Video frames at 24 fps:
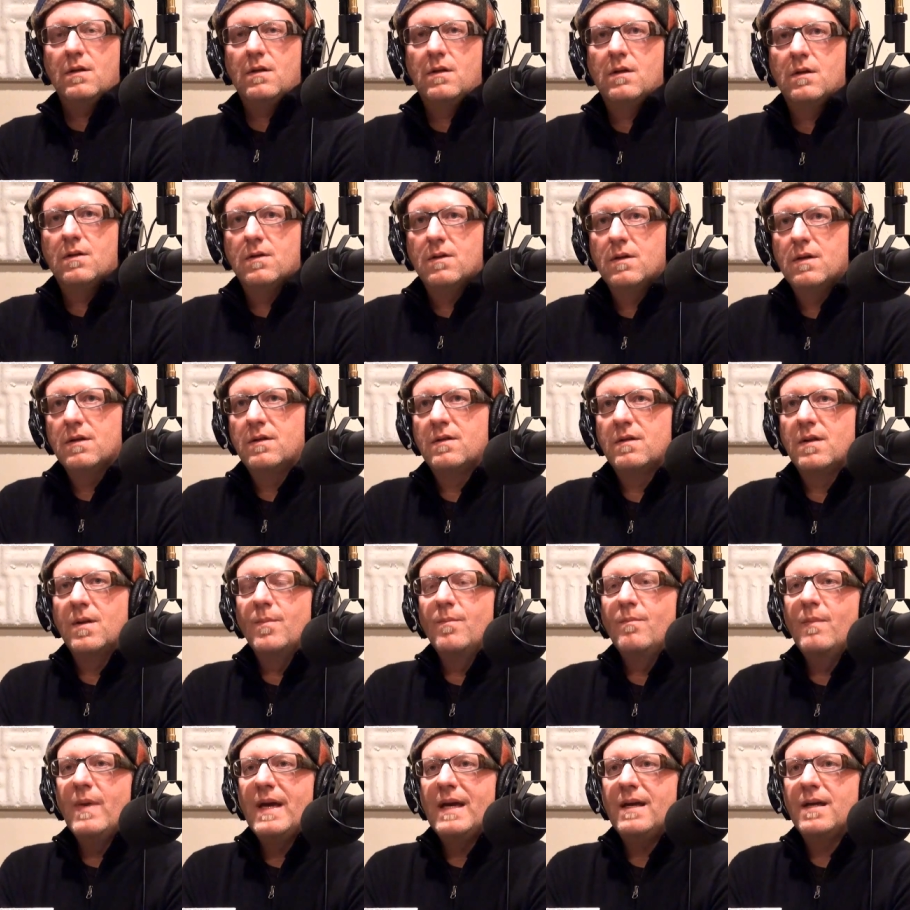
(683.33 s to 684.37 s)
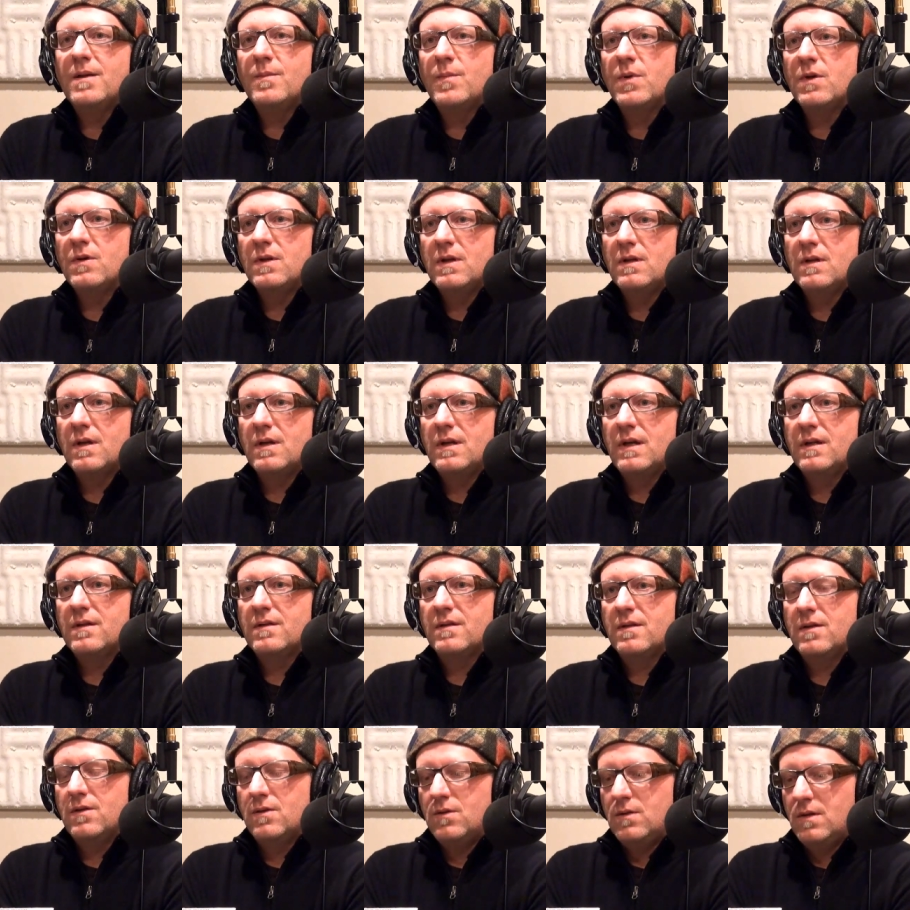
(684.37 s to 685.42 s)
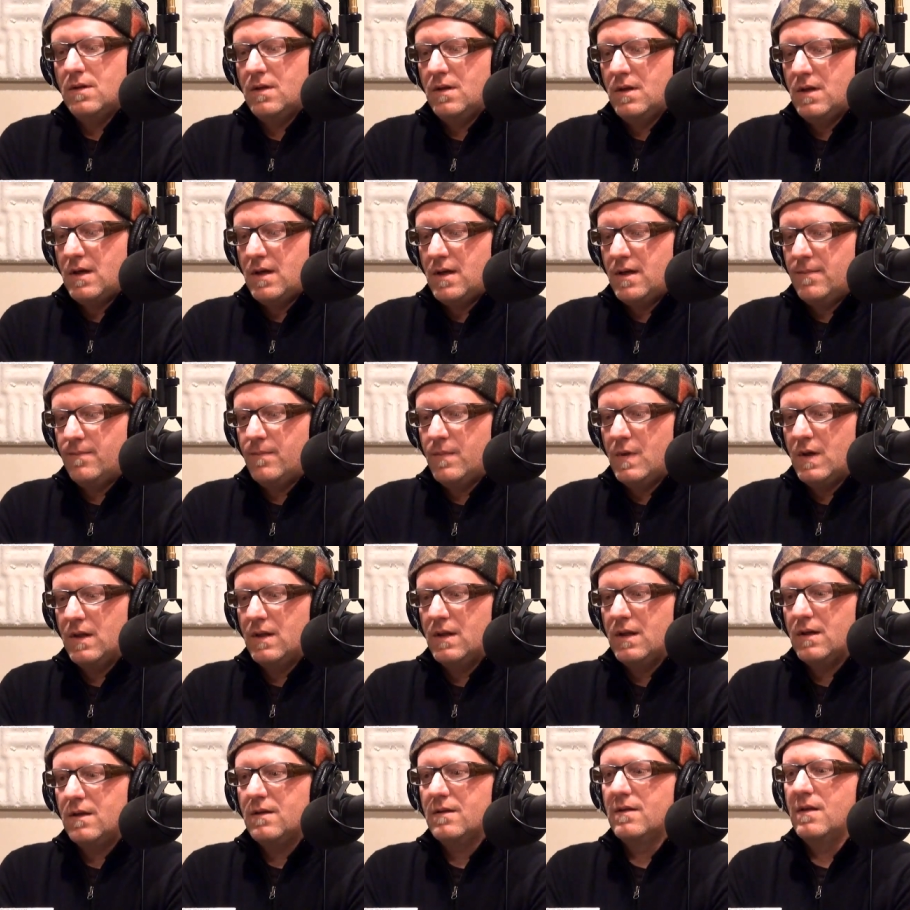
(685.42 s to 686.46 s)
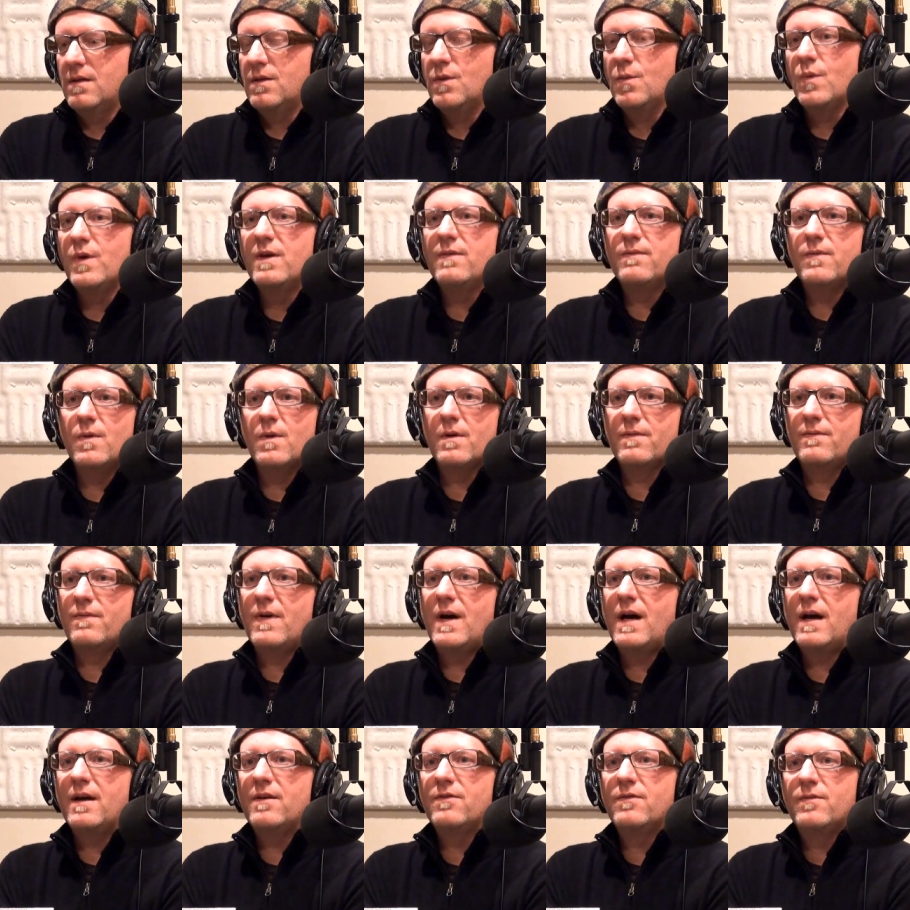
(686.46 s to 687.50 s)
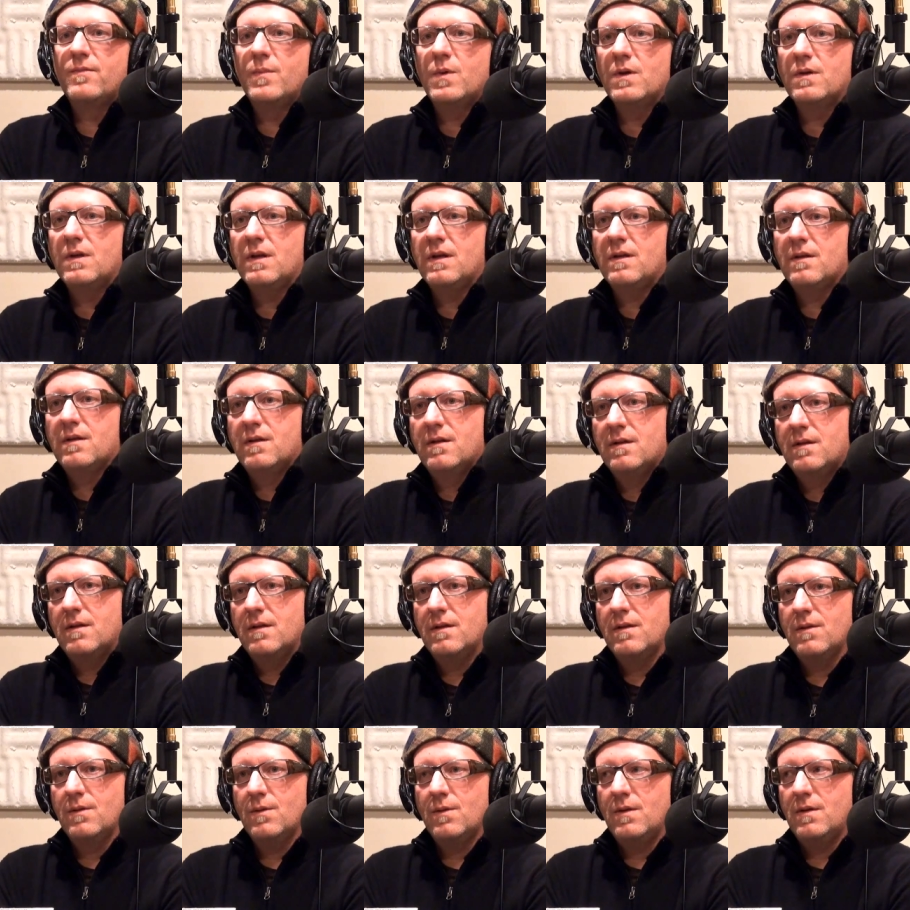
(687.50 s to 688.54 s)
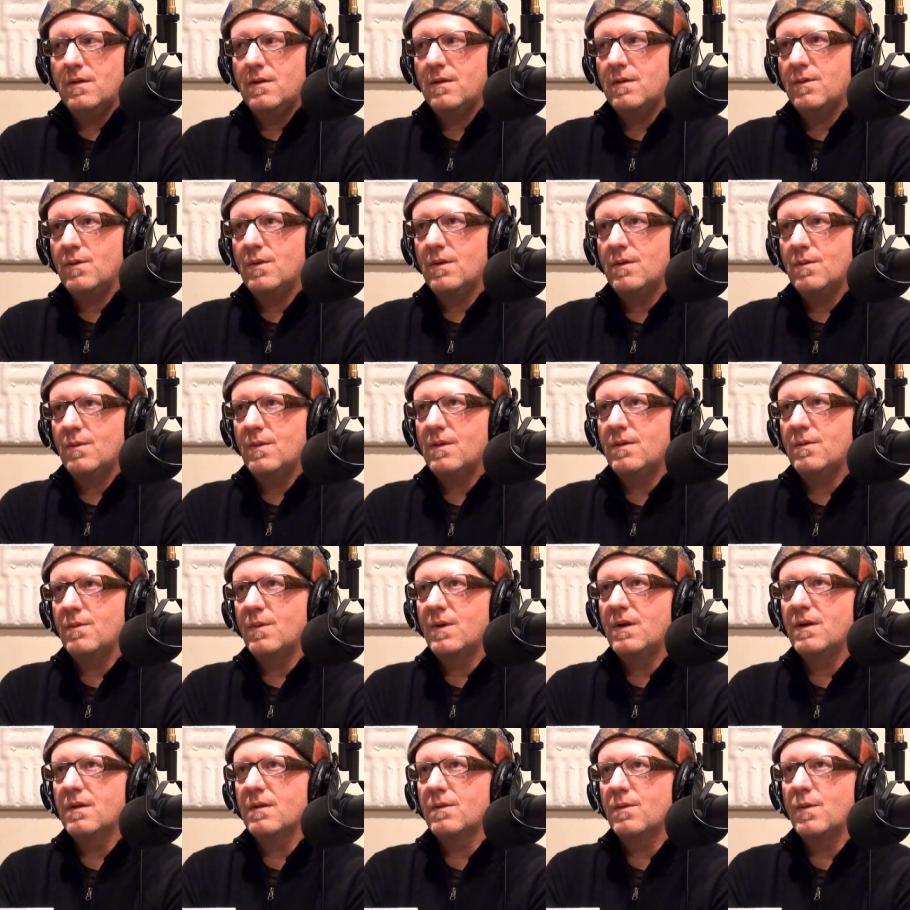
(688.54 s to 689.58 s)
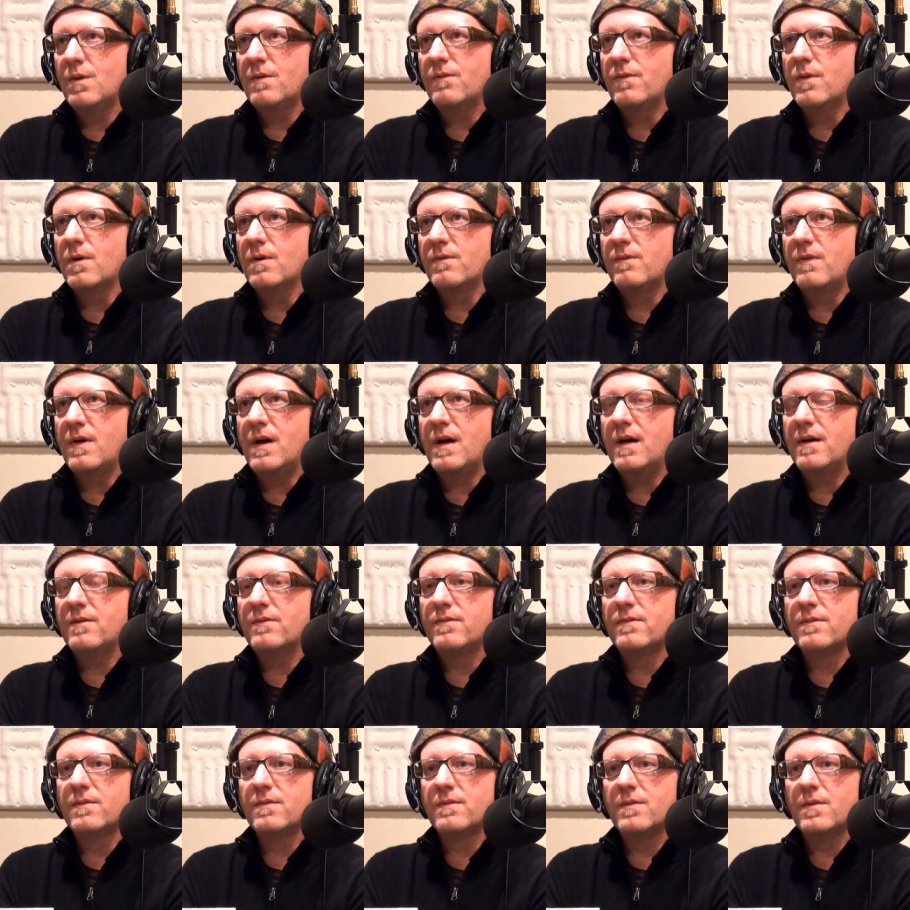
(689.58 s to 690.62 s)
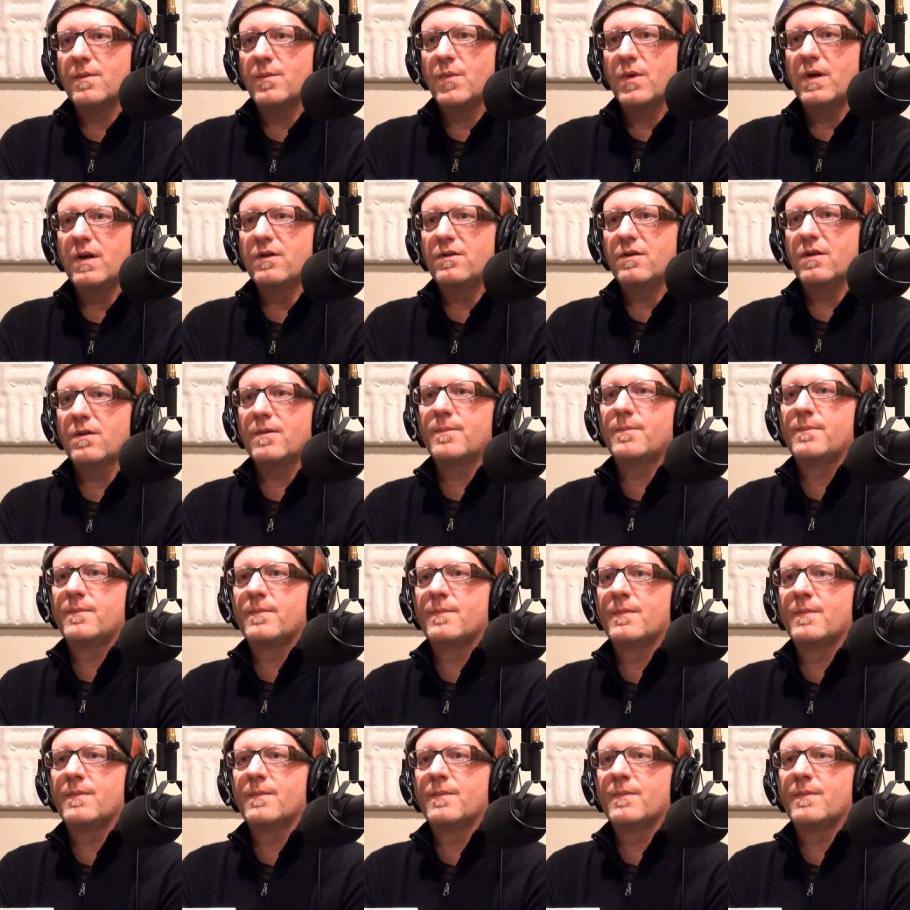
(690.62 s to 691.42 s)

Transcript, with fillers: you know, it's the main building on Encinal, and the I think it's a three four five building. The three, three four five. Three three three and three four five. Pretty sure.